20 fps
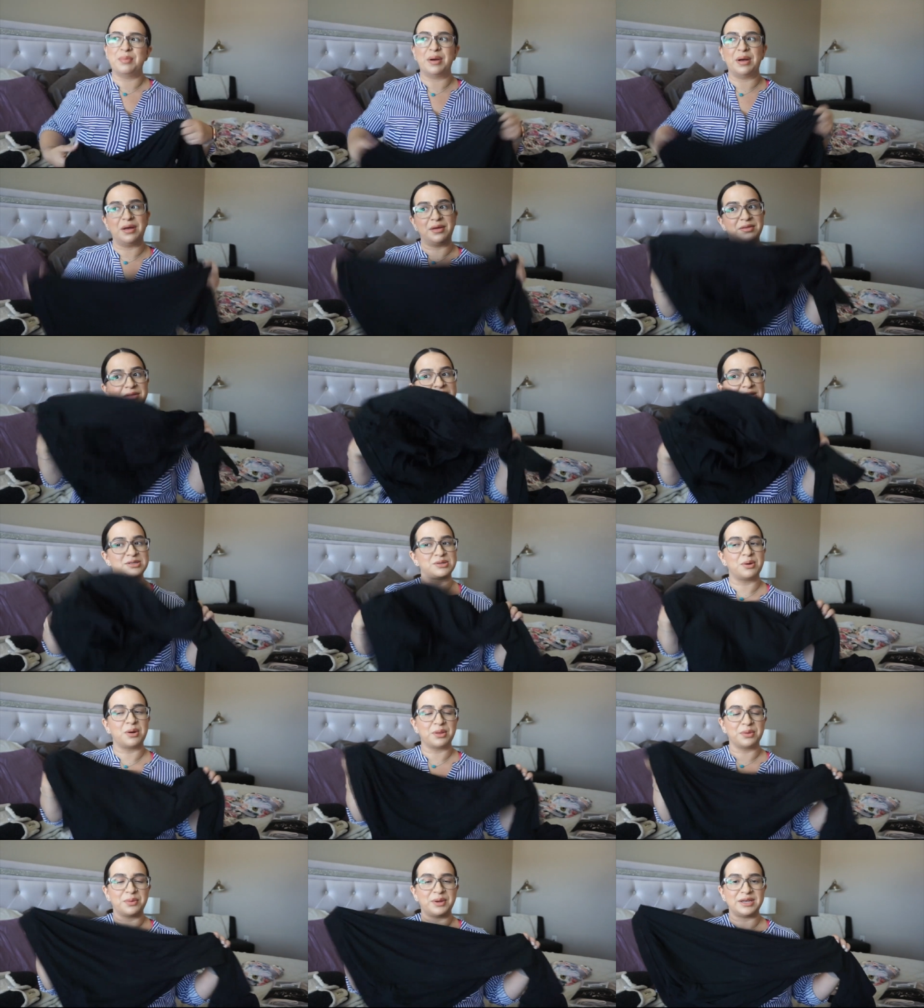but these go
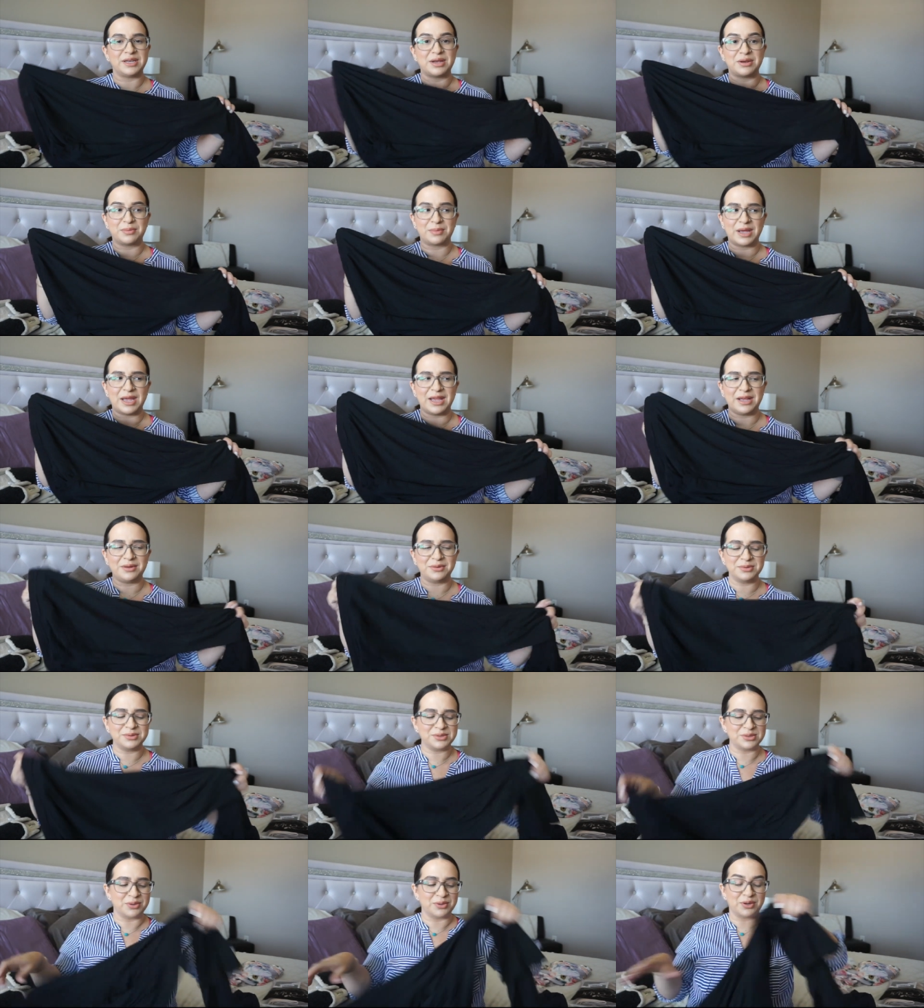all the way down to my
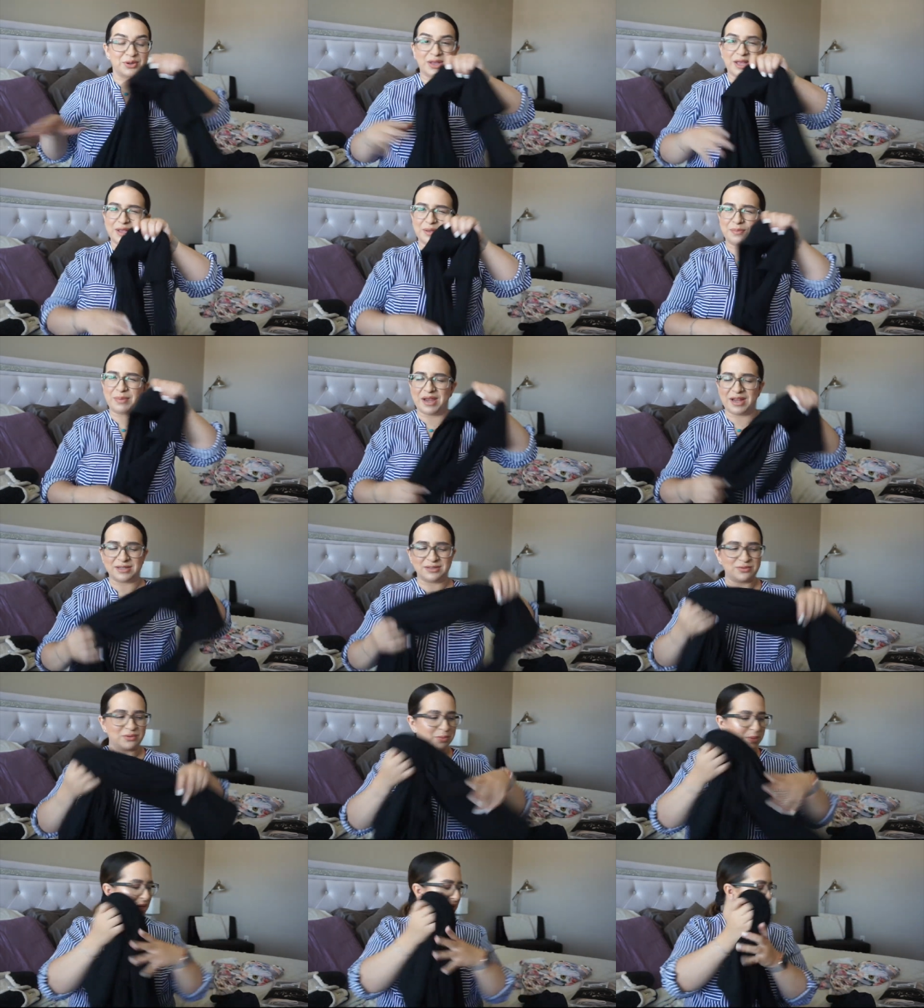ankles so they're like pants
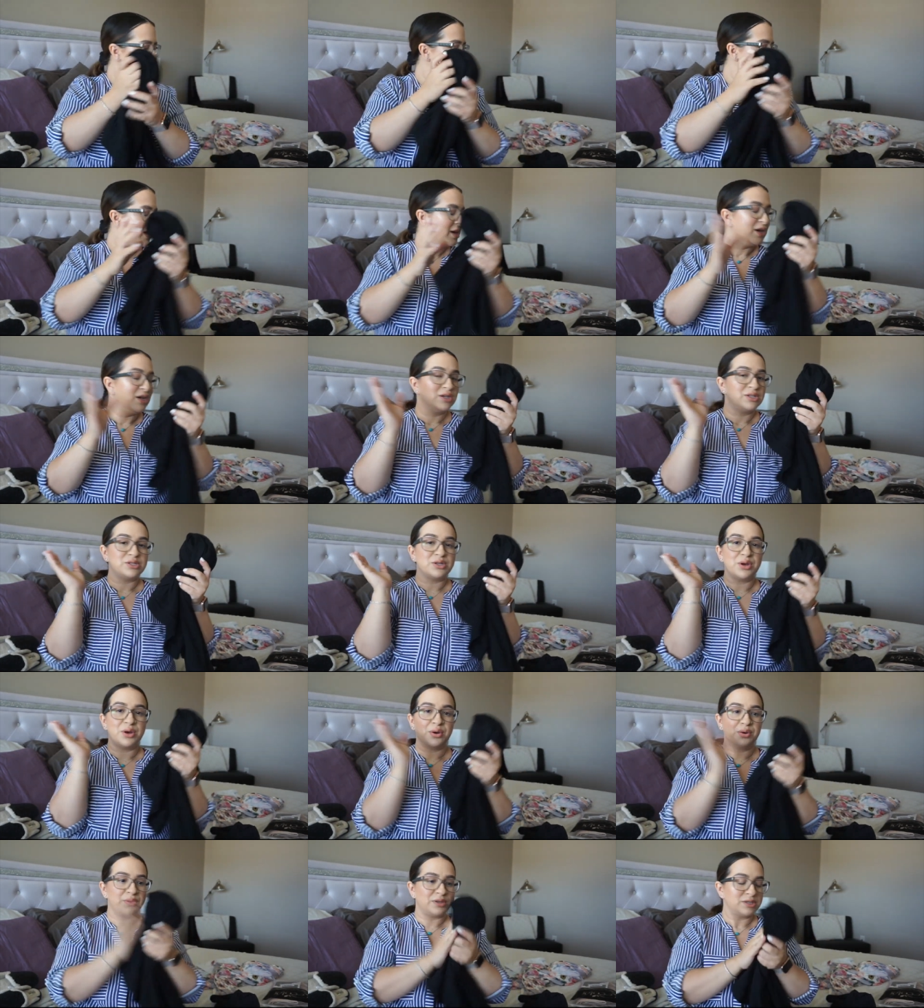for me.
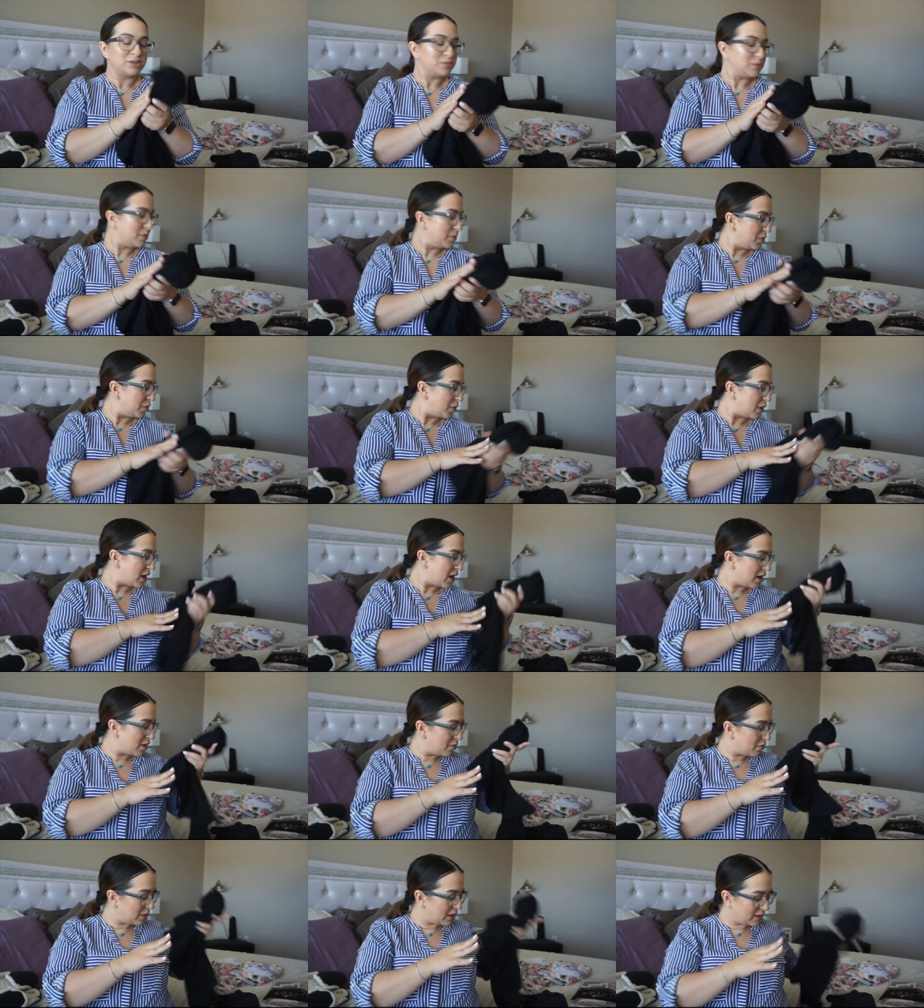So this is what I'm going to
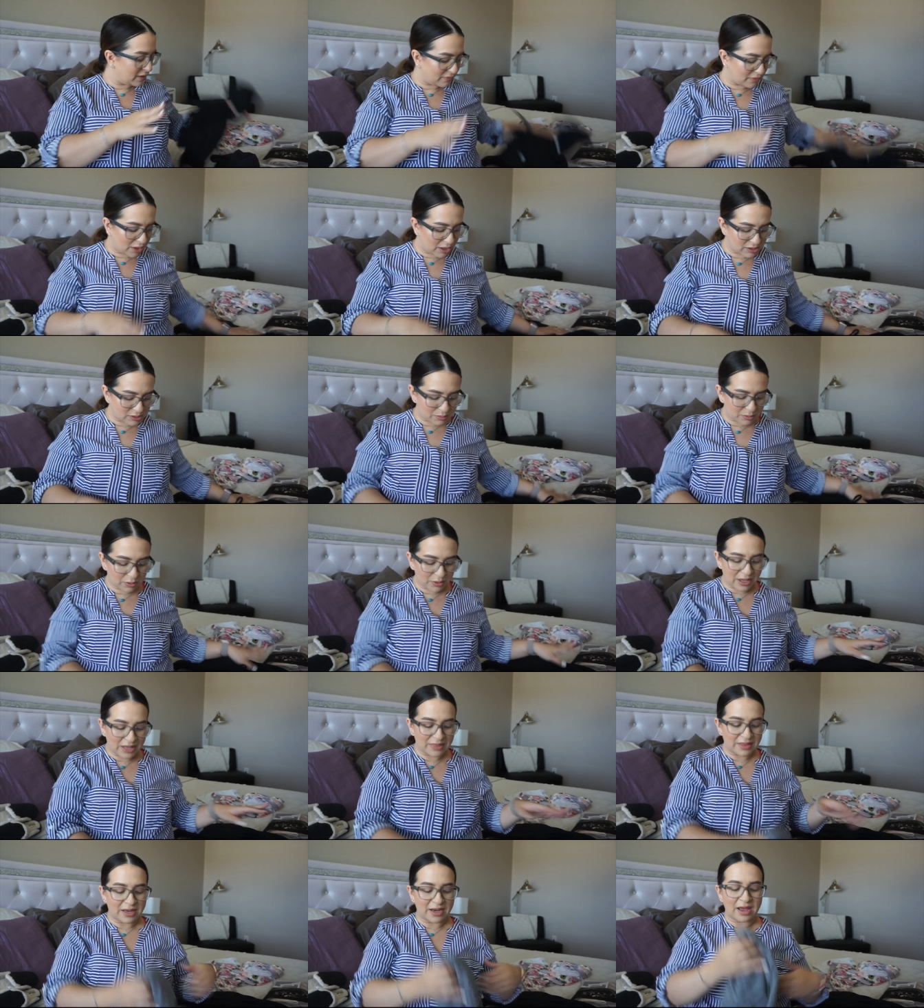wear when I leave the hospital
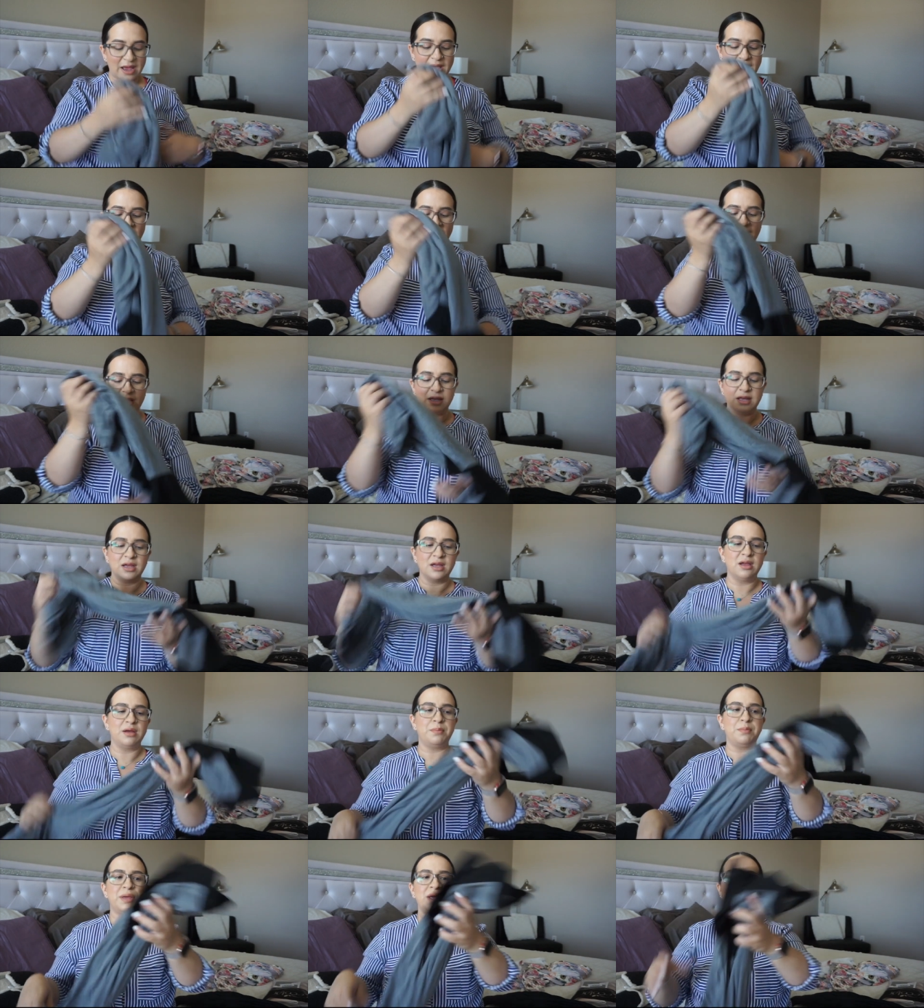and then I
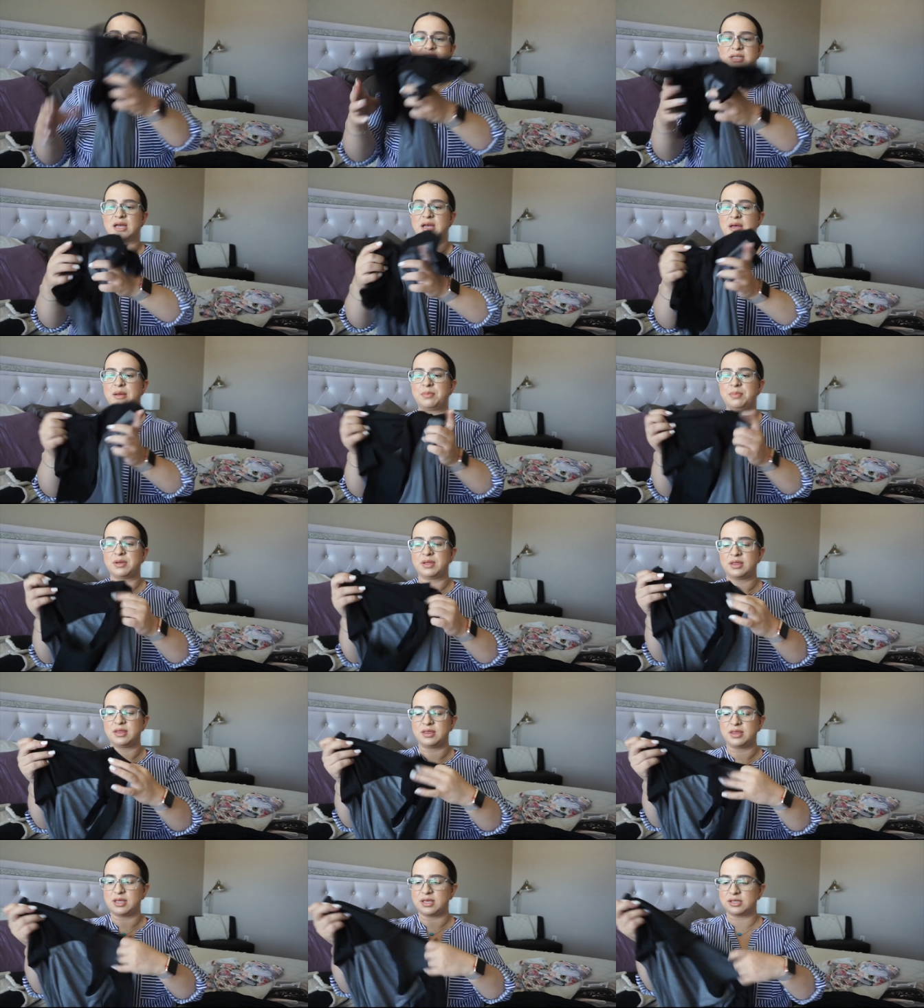picked up
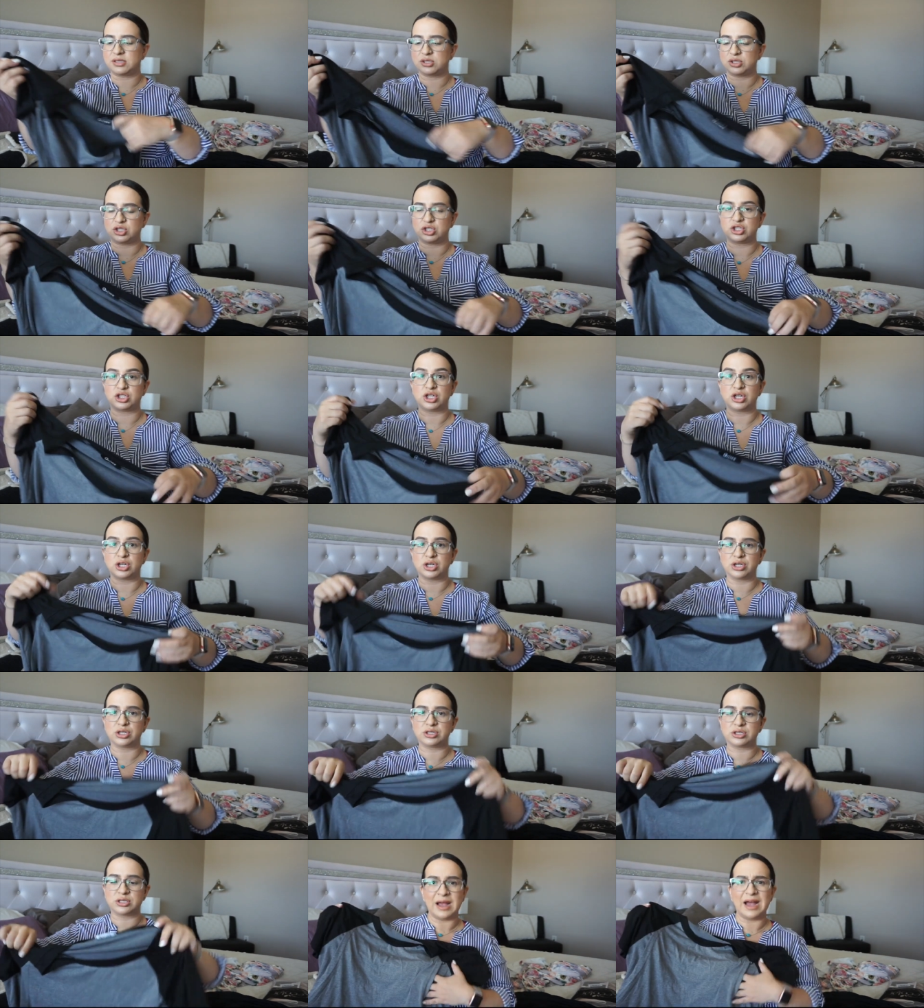this
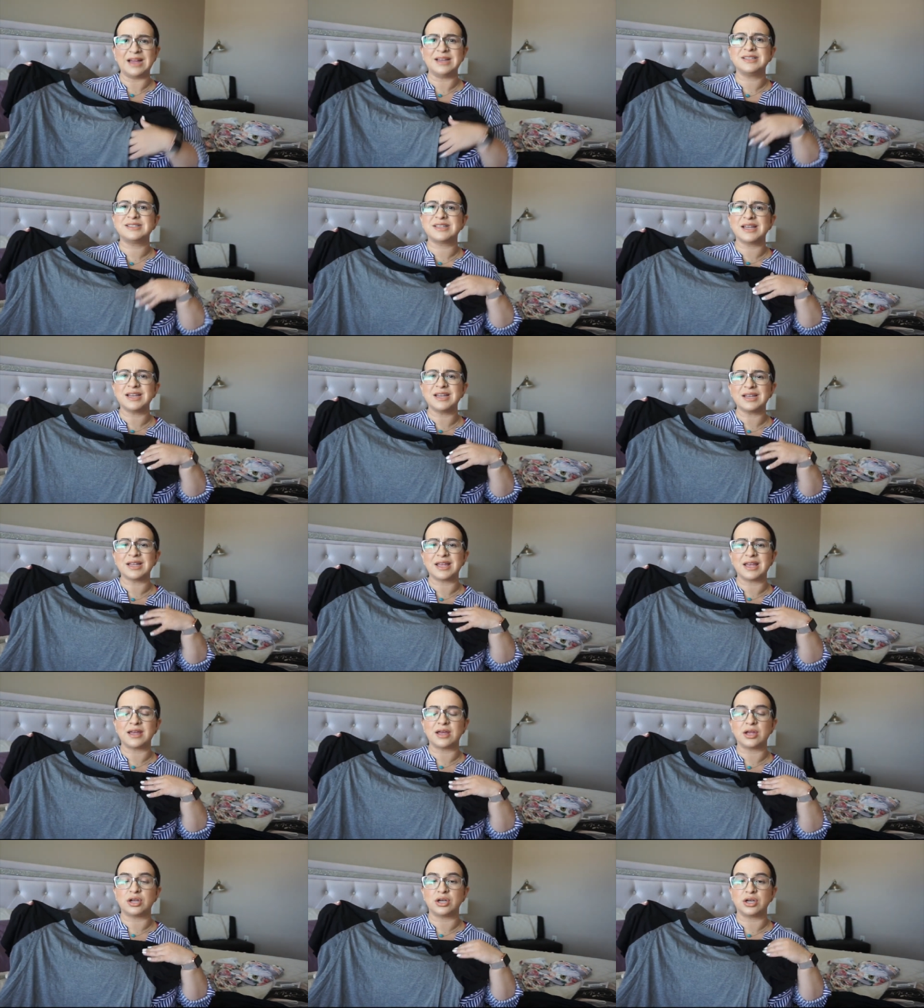shirt. I decided to
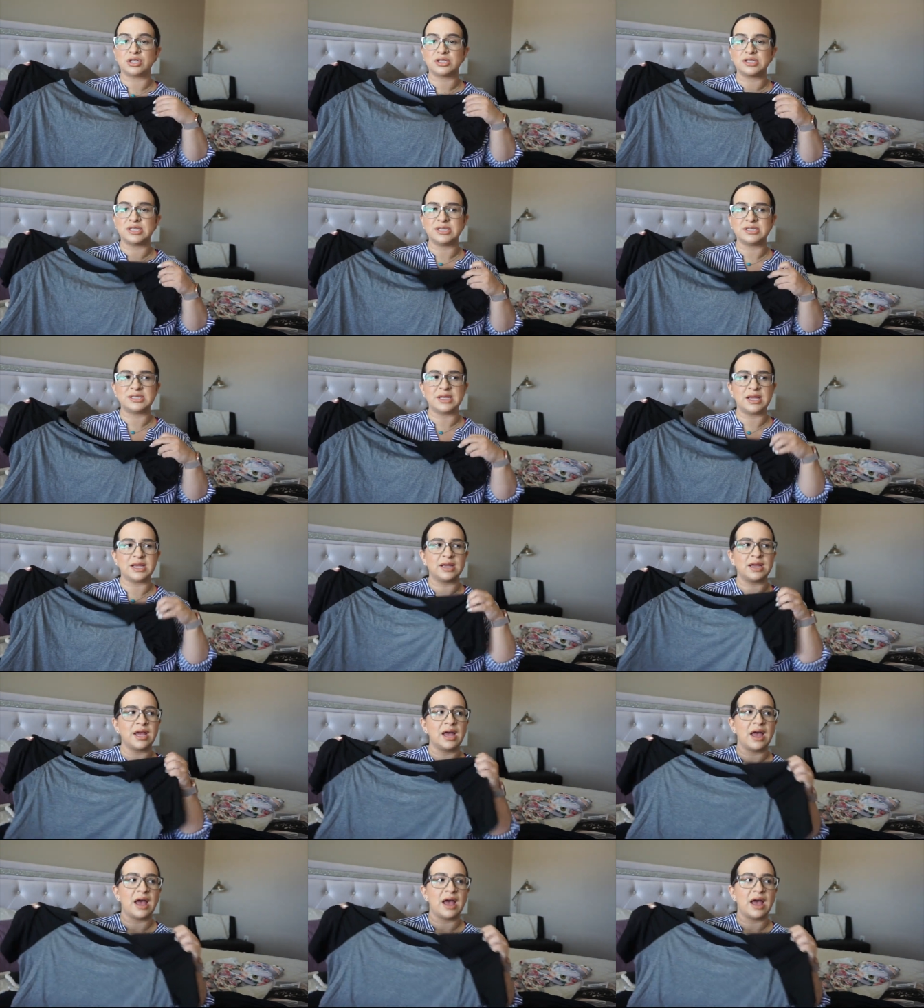get a nursing tank.